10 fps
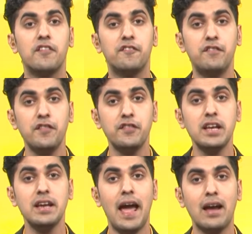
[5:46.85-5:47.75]

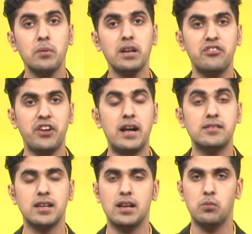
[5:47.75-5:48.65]
50 equity shares
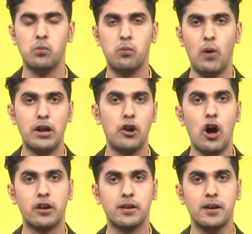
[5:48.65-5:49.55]
in one lot.